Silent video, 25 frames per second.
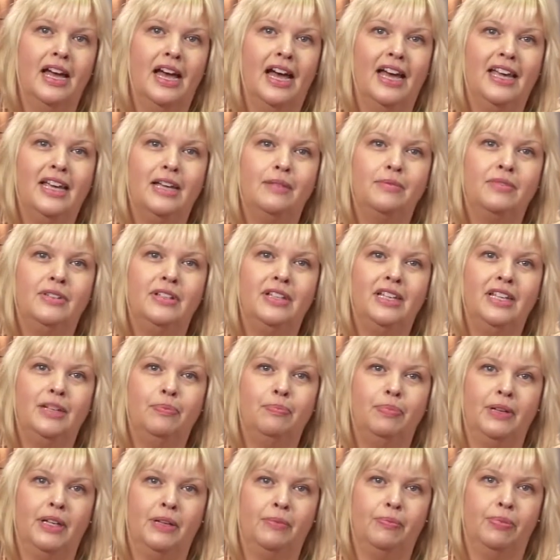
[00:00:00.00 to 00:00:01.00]
I am
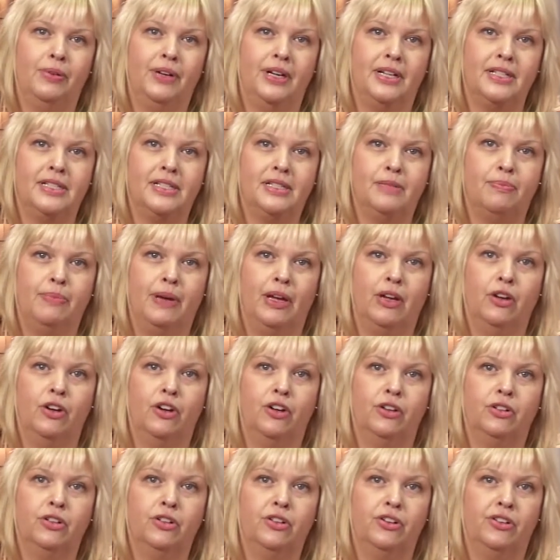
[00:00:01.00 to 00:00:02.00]
deeply impressed by
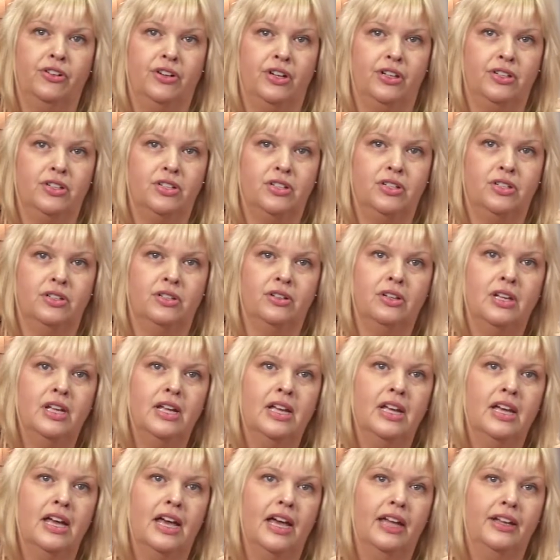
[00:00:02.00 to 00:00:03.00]
her courage
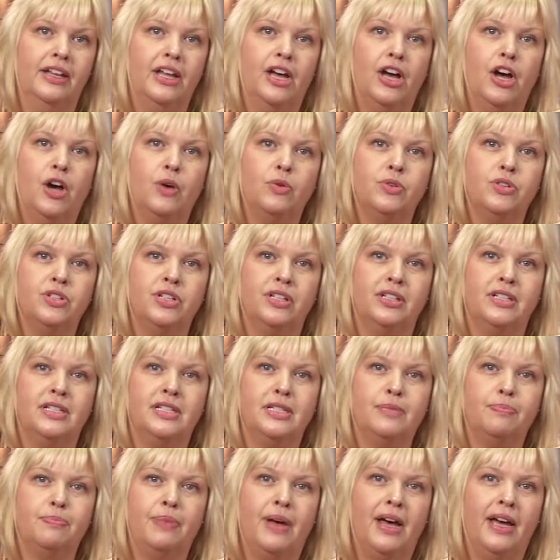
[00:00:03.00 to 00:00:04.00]
and how she,
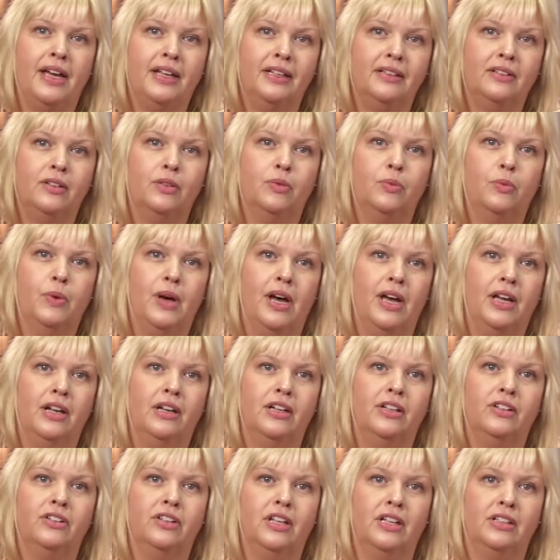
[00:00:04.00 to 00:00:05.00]
despite
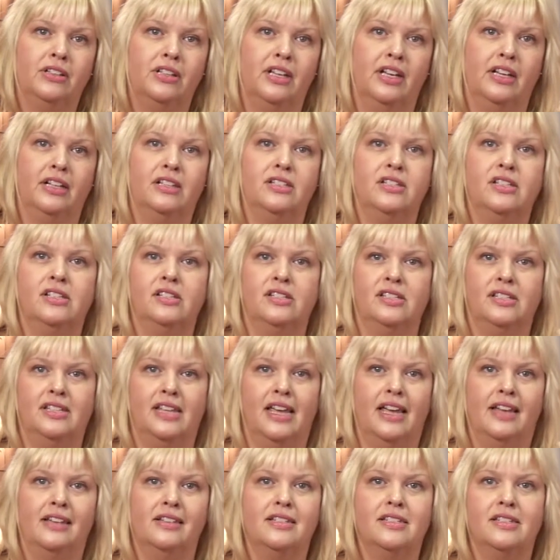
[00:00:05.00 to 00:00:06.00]
violent attacks,
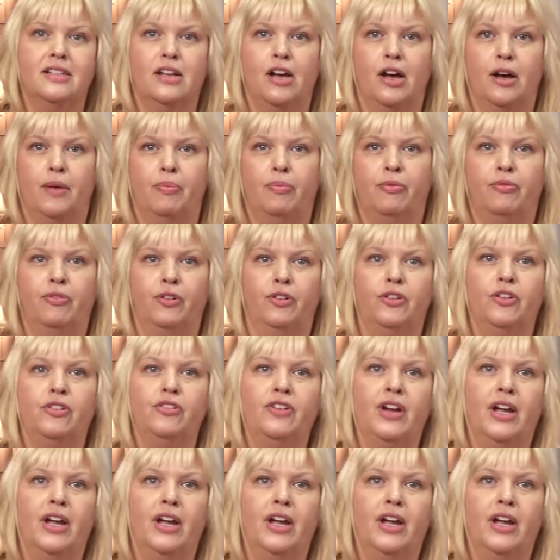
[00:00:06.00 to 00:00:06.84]
stands up for the